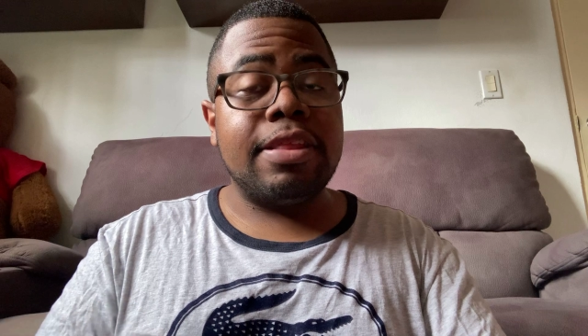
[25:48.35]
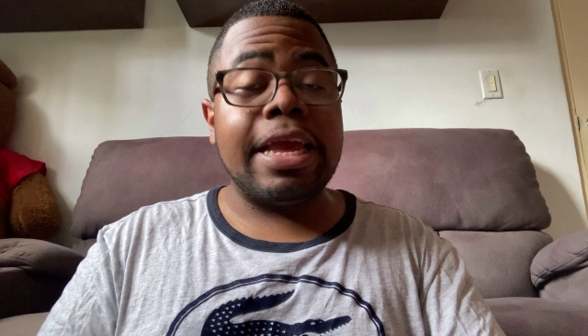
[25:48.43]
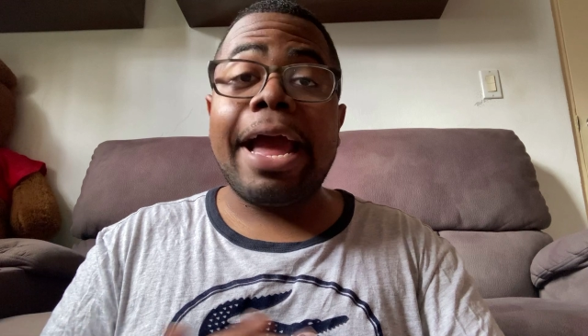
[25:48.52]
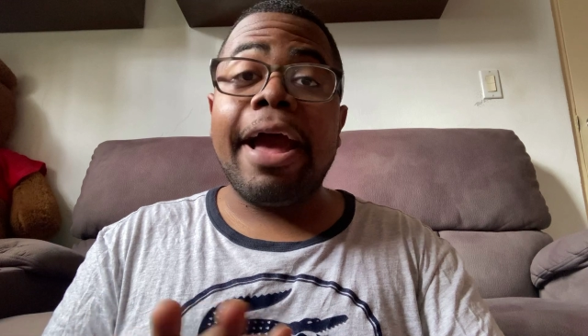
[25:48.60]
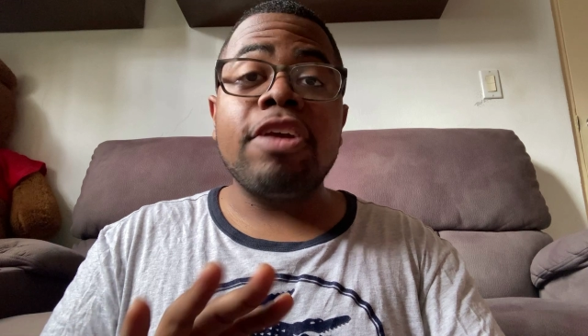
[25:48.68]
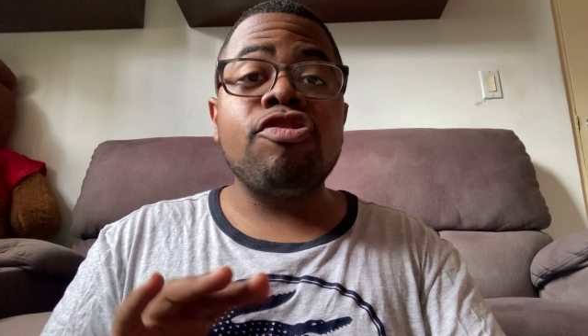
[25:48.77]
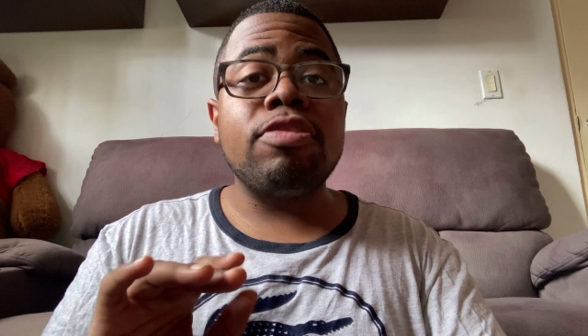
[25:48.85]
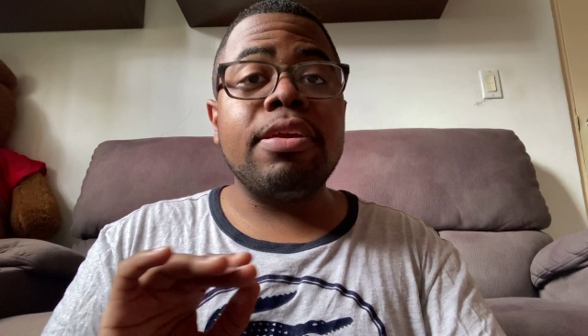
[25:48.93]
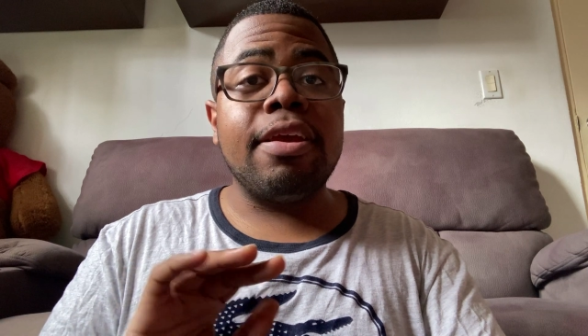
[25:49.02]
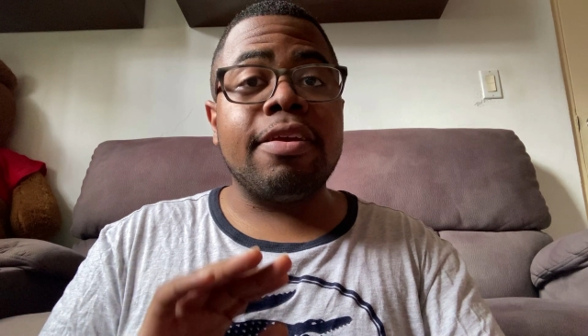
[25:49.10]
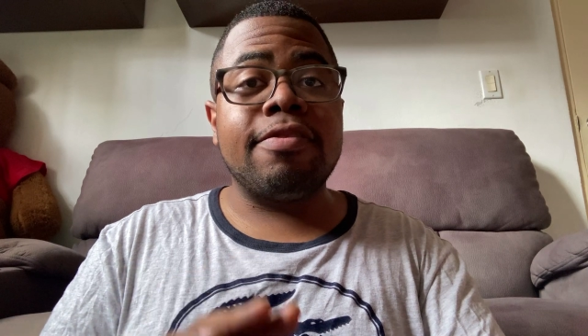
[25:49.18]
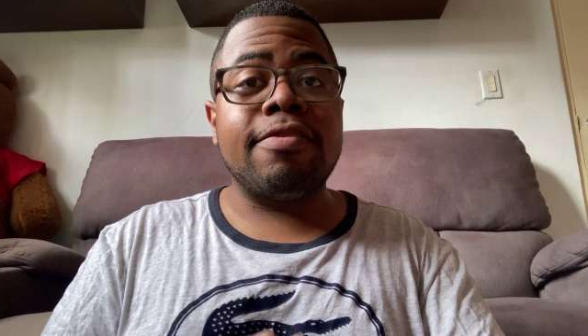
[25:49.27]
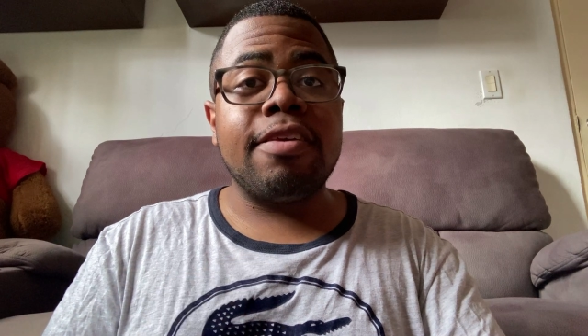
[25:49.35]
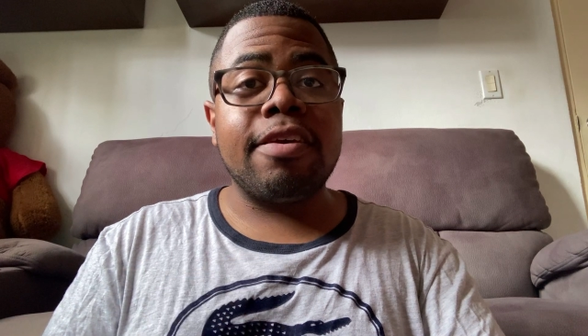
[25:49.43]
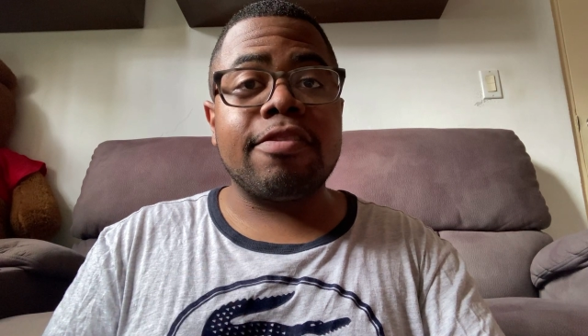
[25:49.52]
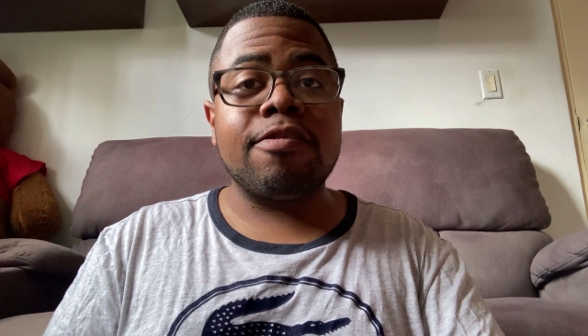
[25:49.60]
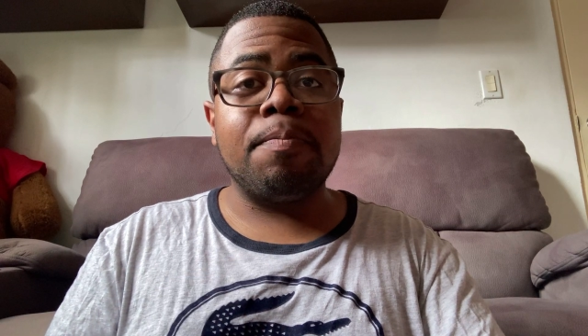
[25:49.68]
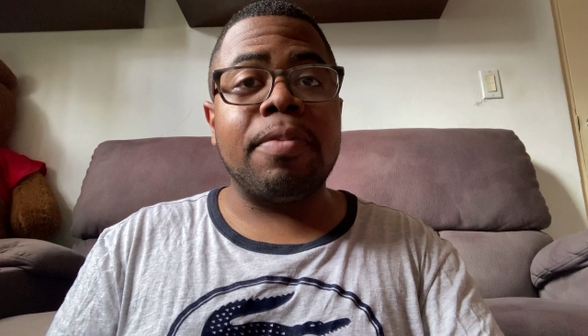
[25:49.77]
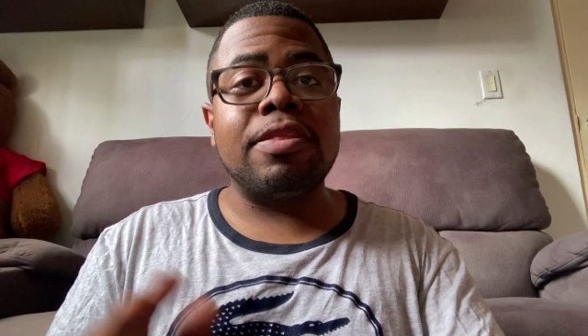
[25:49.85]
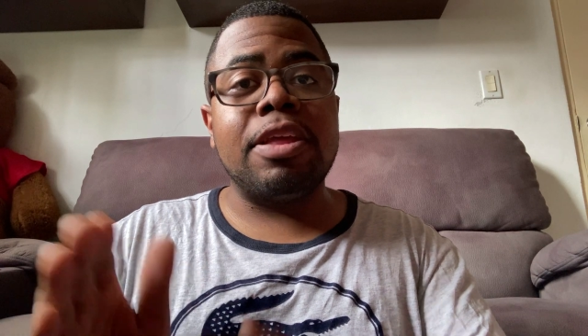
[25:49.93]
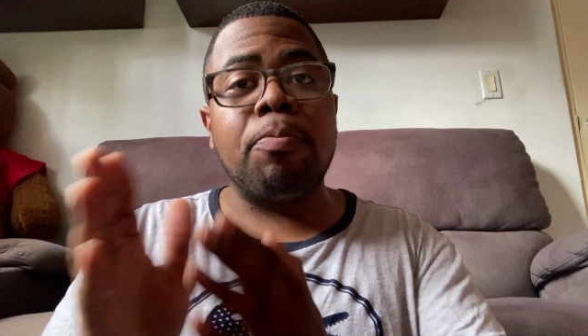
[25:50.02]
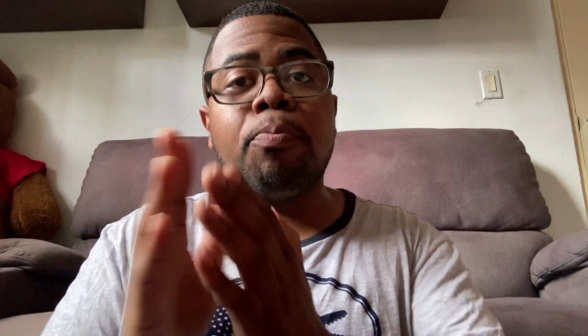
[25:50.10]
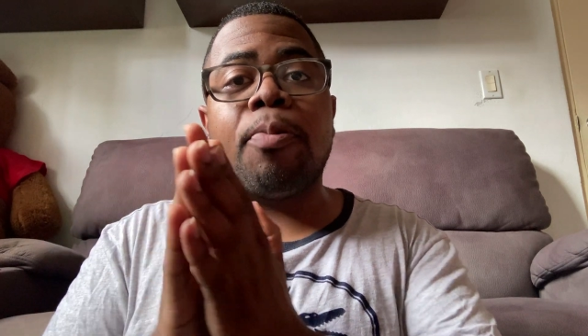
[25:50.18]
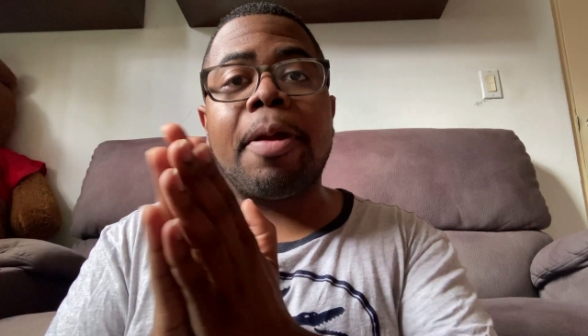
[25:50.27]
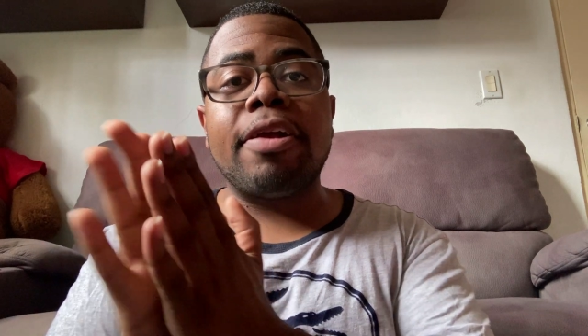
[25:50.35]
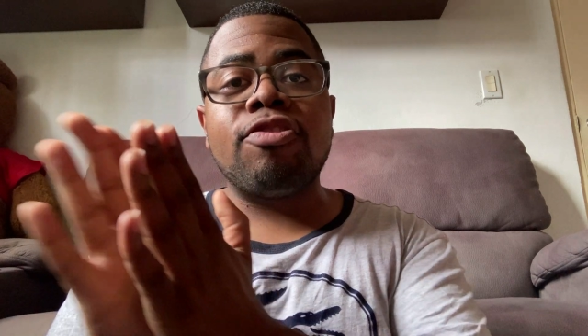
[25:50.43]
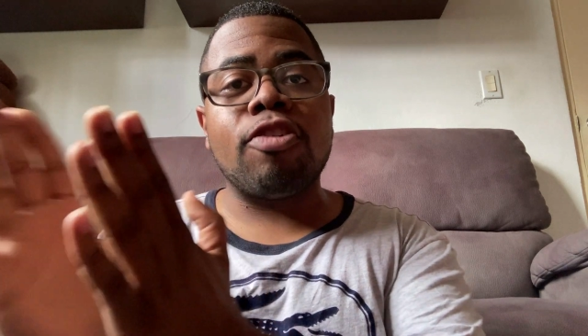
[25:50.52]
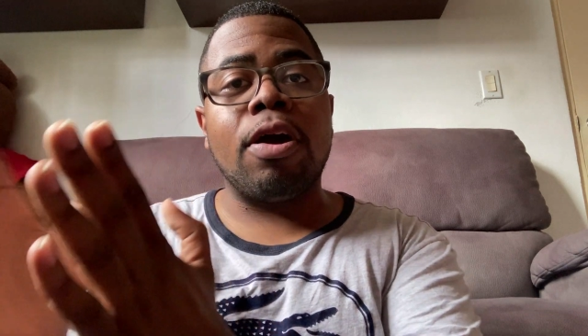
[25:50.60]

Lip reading: They actually exist, but they branch